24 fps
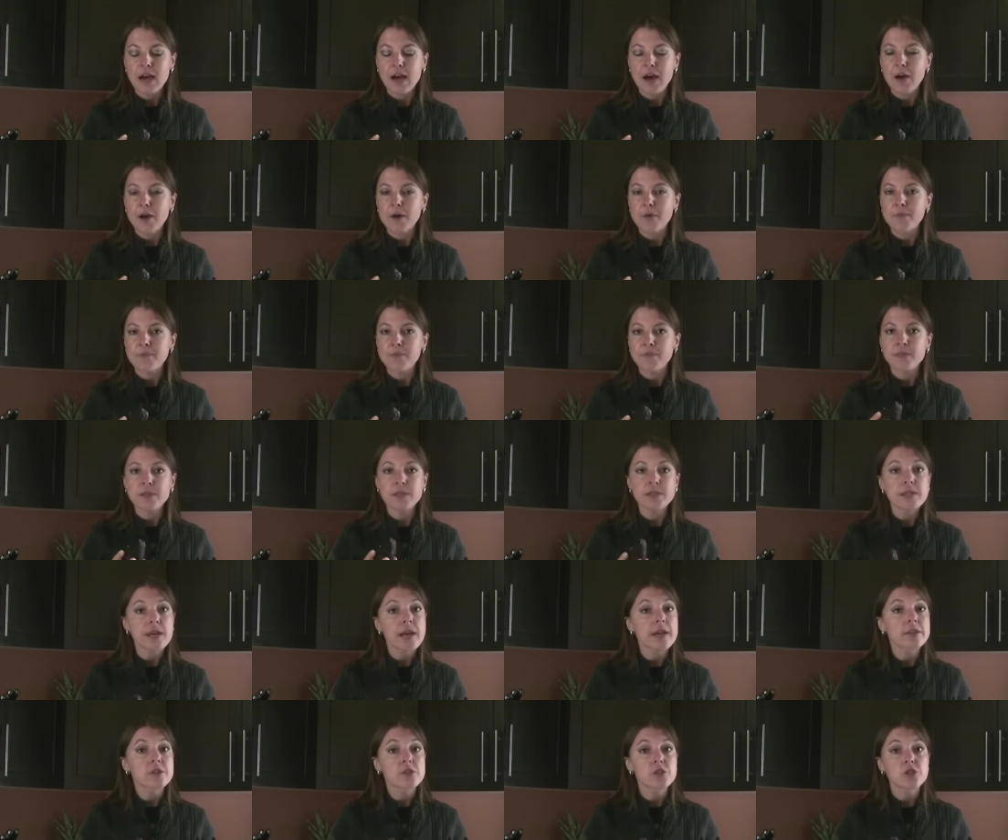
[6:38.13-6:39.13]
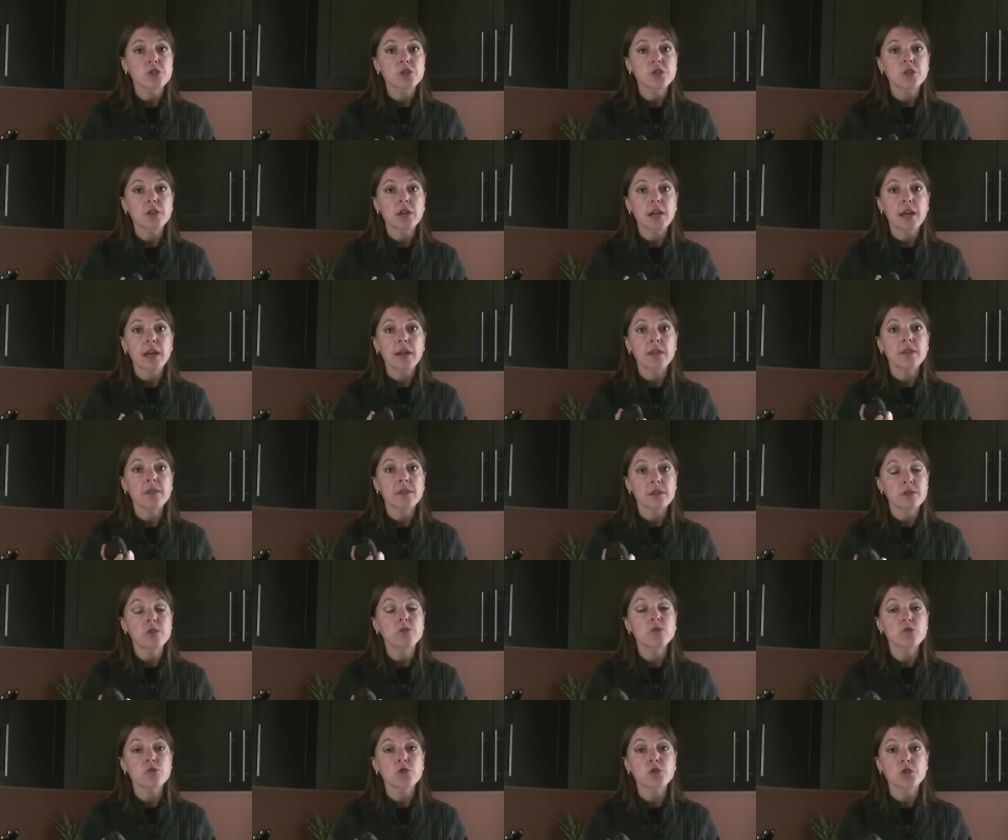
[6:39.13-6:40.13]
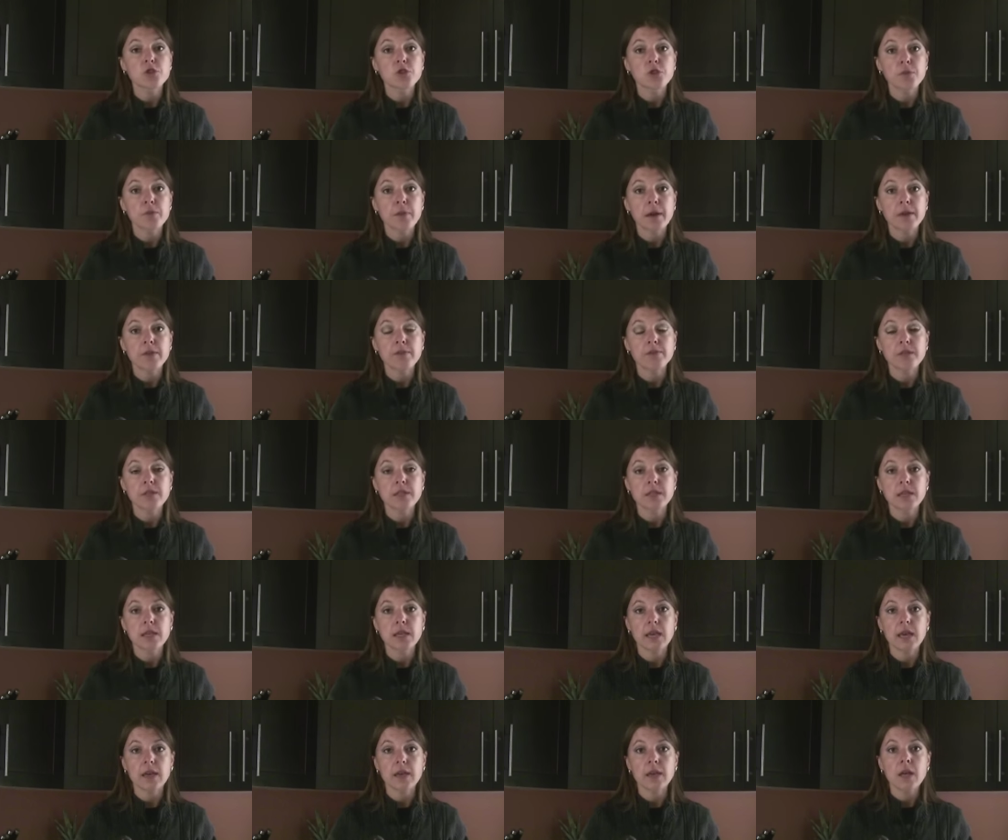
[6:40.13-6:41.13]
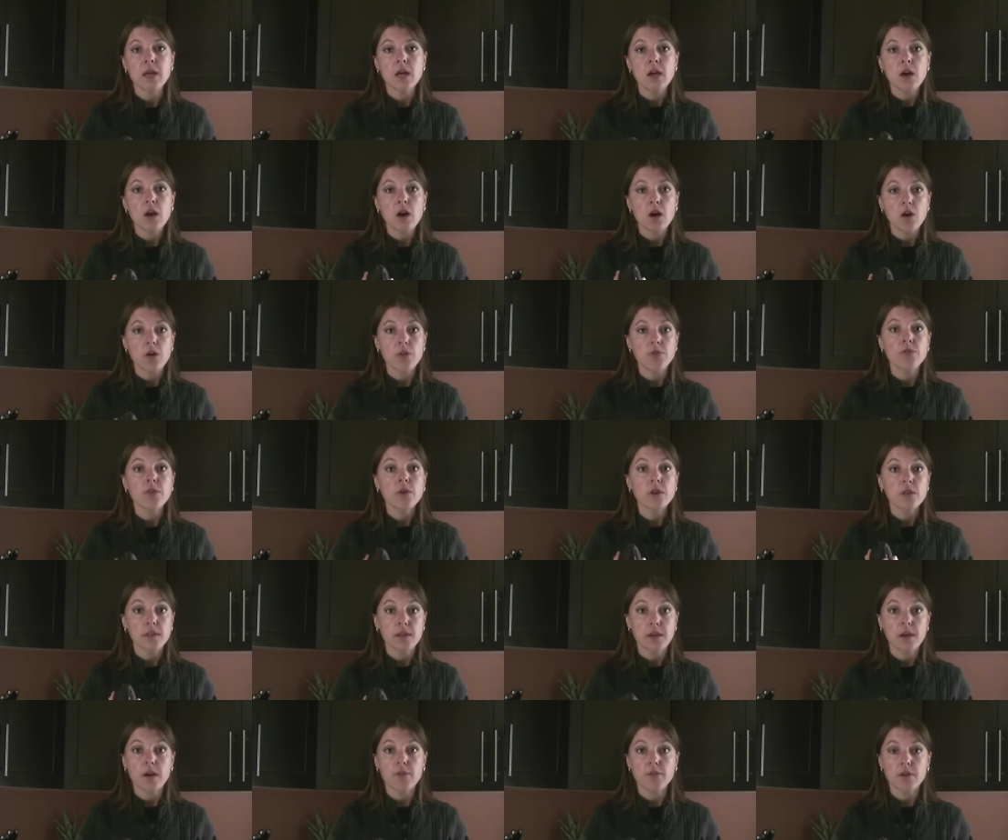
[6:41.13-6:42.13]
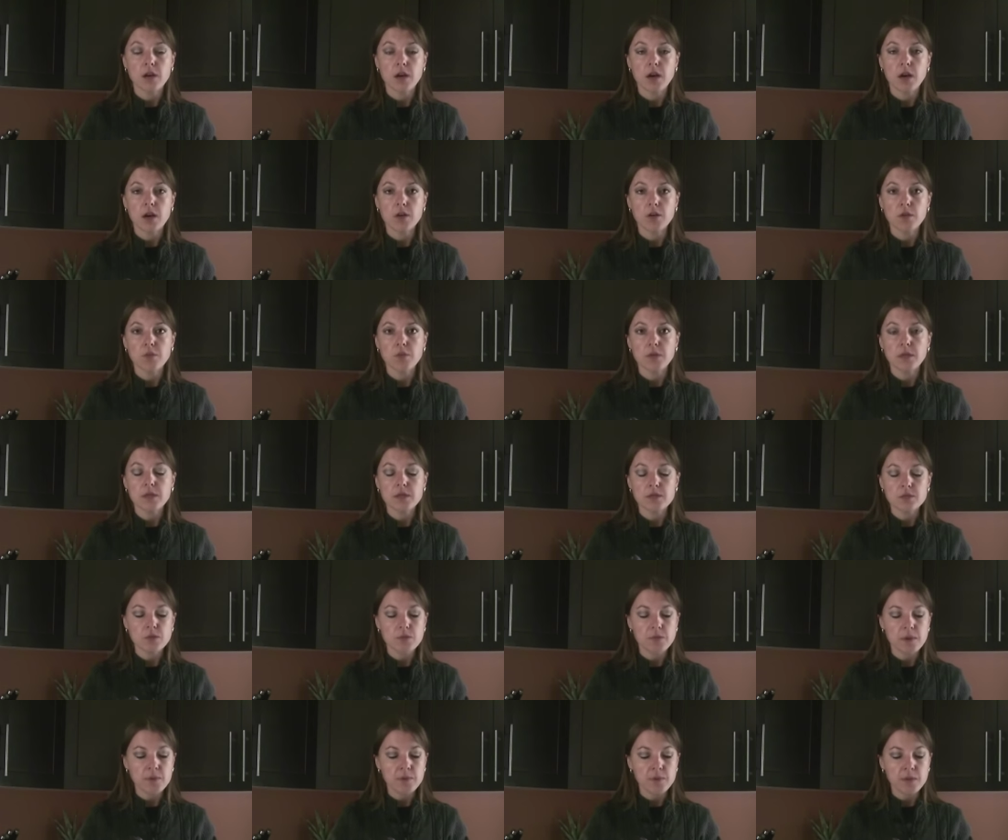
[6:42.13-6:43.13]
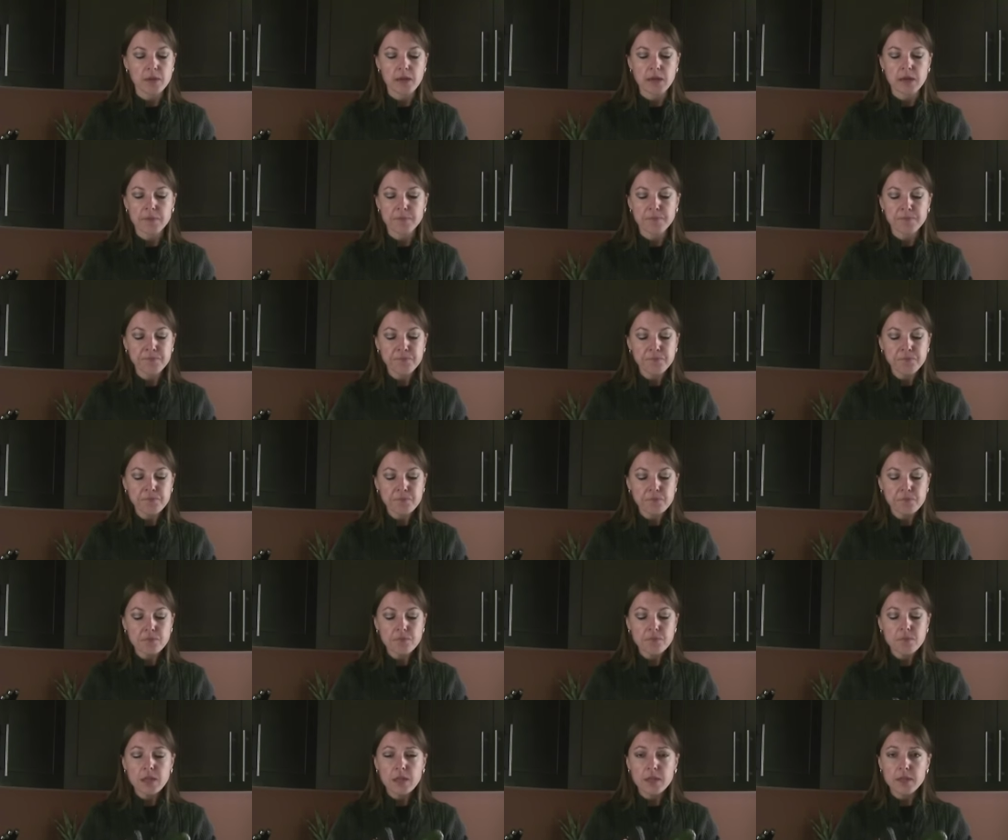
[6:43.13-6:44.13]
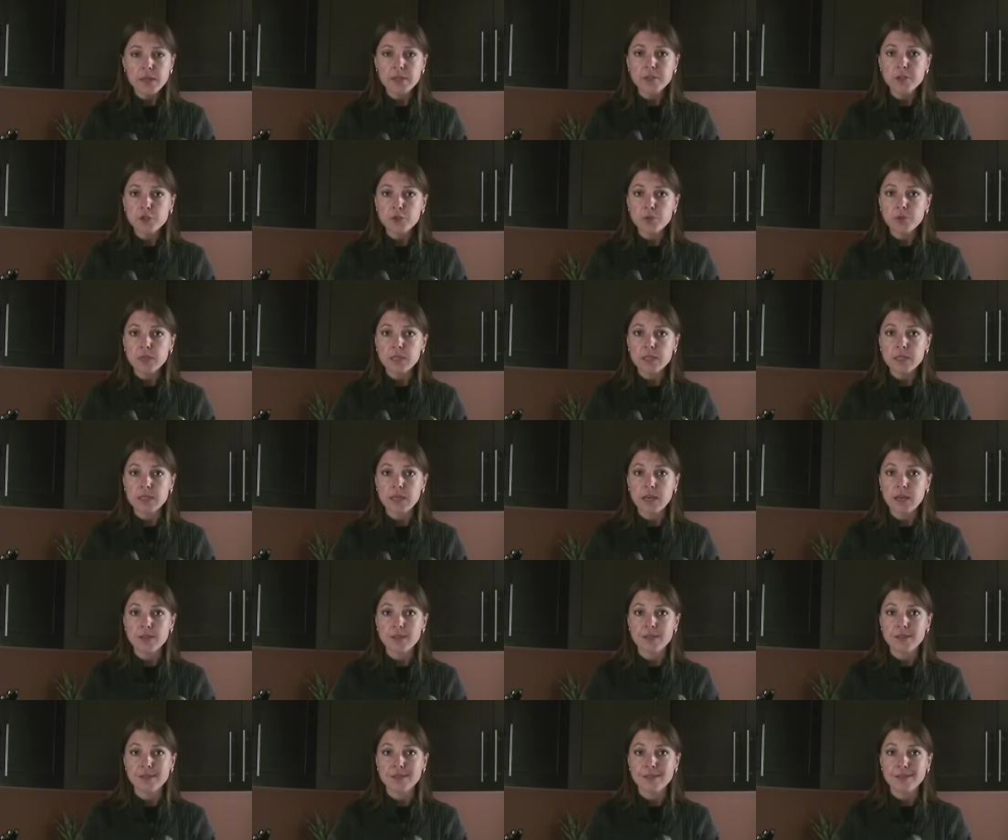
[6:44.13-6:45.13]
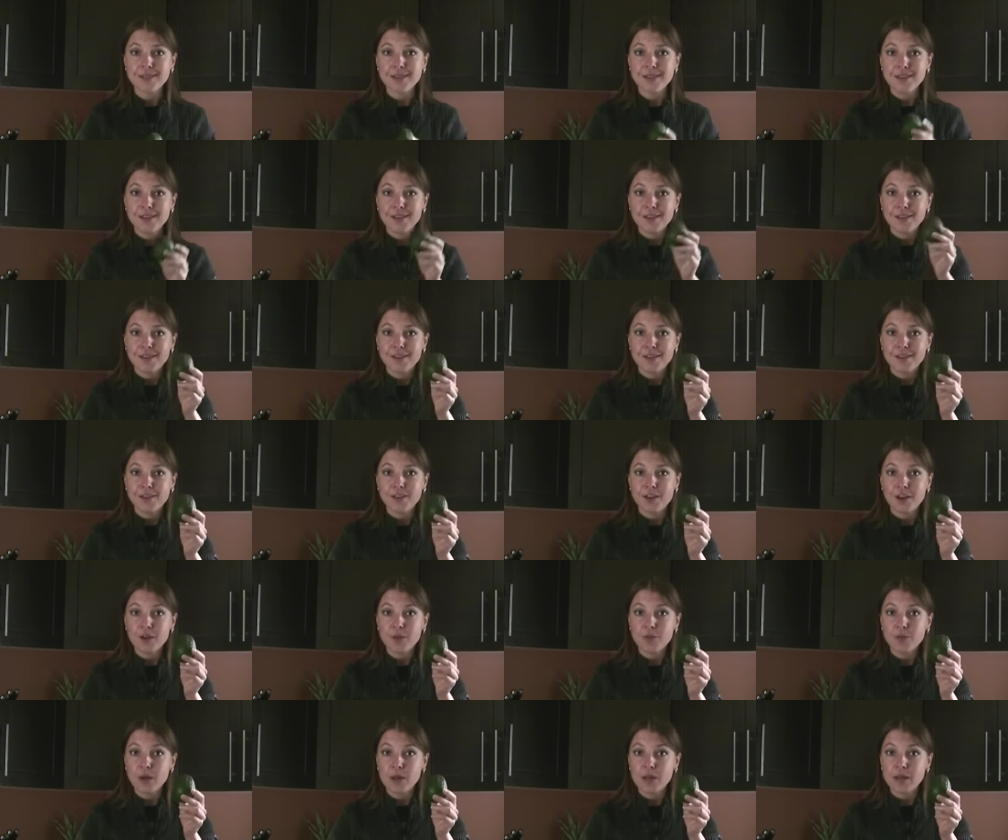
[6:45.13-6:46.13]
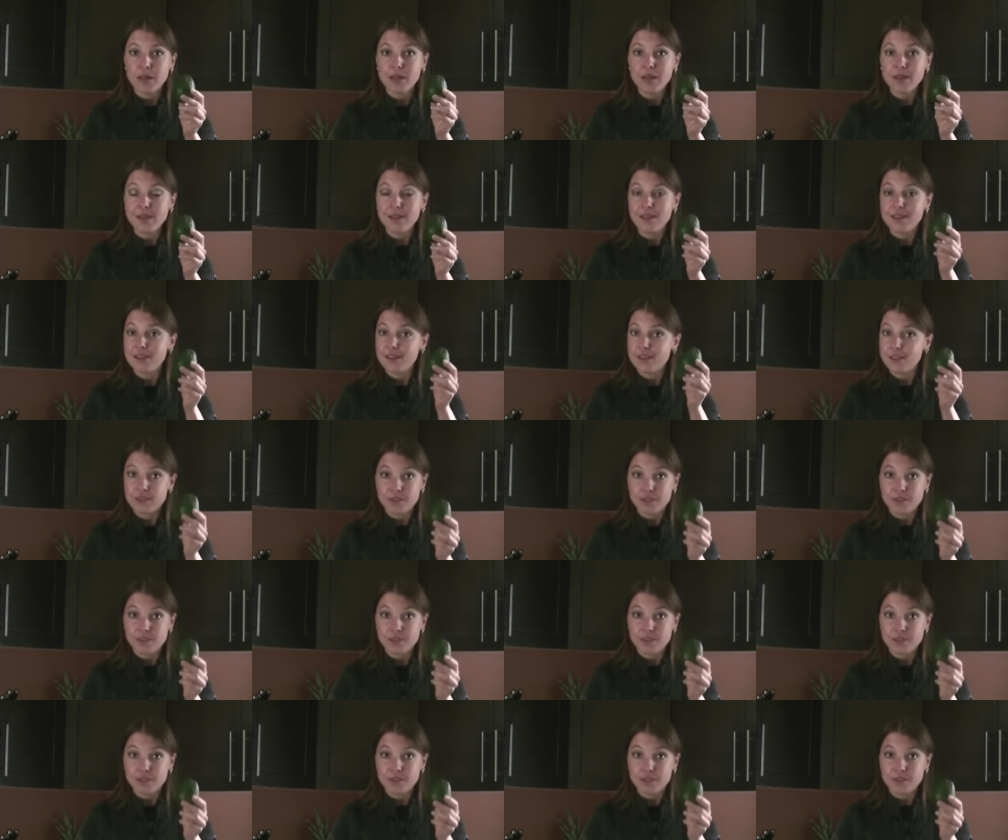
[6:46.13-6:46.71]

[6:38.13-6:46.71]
the texture, and the nutritional benefits, again, of the avocado. Because remember that nature really tells us, not ready,